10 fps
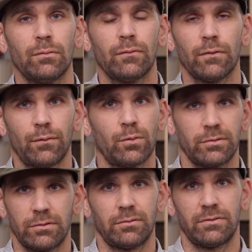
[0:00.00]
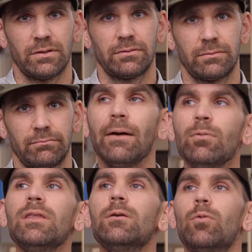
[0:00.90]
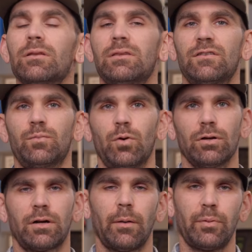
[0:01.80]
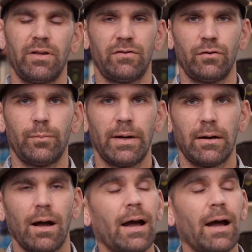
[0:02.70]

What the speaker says: For $400 less. I really want these smaller companies to do better.